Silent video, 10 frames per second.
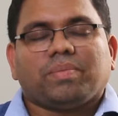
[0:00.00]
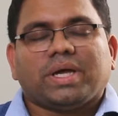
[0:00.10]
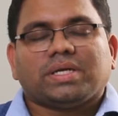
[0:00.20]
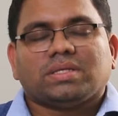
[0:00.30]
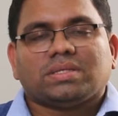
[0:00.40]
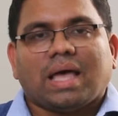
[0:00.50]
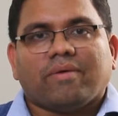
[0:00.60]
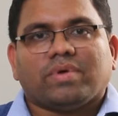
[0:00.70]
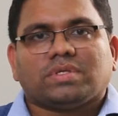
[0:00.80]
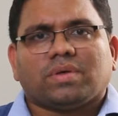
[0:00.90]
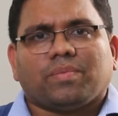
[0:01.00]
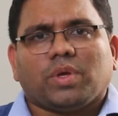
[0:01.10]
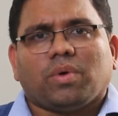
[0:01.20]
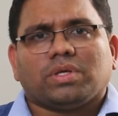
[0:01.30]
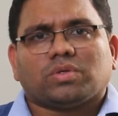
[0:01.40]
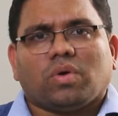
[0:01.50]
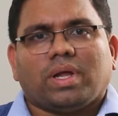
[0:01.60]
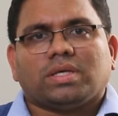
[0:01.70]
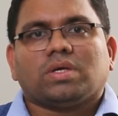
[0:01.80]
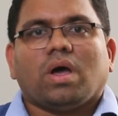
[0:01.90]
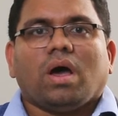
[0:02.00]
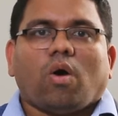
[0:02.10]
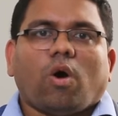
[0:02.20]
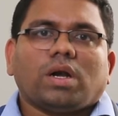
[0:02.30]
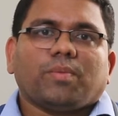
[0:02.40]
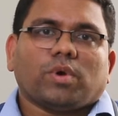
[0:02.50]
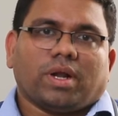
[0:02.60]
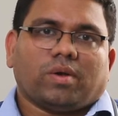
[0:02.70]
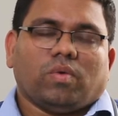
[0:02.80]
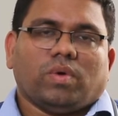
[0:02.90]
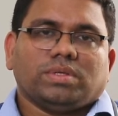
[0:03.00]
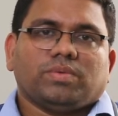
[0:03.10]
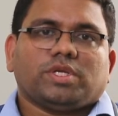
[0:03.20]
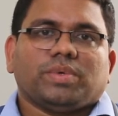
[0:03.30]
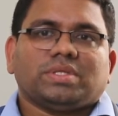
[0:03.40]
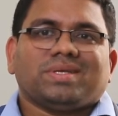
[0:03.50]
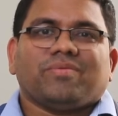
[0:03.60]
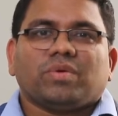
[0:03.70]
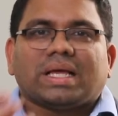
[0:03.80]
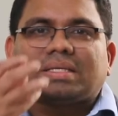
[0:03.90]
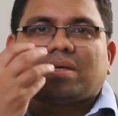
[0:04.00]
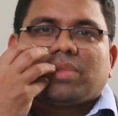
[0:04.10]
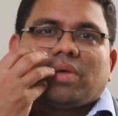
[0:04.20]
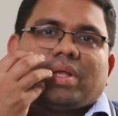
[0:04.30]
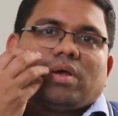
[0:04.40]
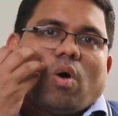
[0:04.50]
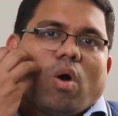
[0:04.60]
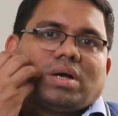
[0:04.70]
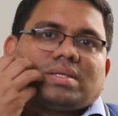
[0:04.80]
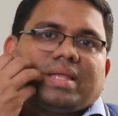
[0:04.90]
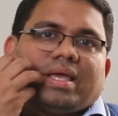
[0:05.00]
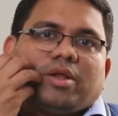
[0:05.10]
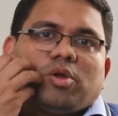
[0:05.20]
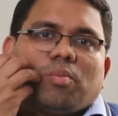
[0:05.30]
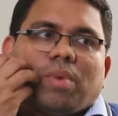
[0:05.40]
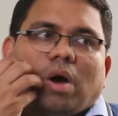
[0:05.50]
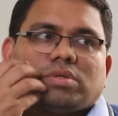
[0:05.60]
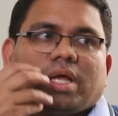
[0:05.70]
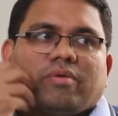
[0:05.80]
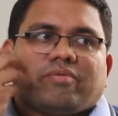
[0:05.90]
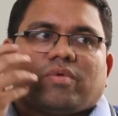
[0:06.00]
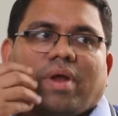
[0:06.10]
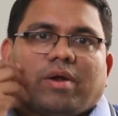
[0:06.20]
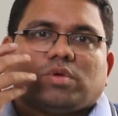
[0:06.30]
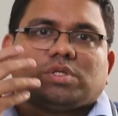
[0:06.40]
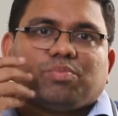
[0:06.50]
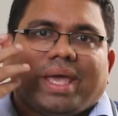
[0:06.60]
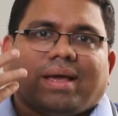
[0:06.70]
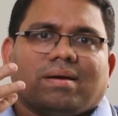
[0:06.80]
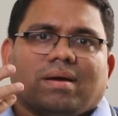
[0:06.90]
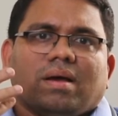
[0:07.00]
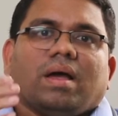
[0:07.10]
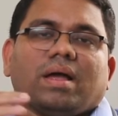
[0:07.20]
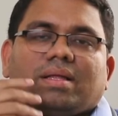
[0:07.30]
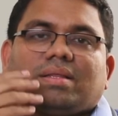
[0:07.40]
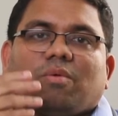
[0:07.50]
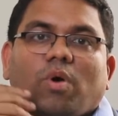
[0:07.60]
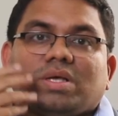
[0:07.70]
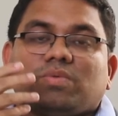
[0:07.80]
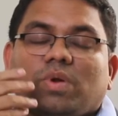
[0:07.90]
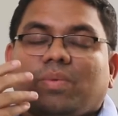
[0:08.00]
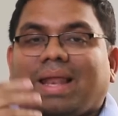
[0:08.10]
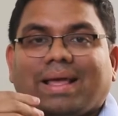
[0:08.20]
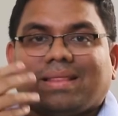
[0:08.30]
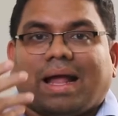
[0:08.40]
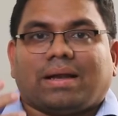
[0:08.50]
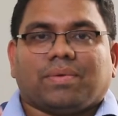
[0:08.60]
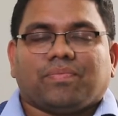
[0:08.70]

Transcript: patients have is something what is called as hot potato voice, which means if you take something very hot thing in your mouth and if you try to speak, the voice would be like that.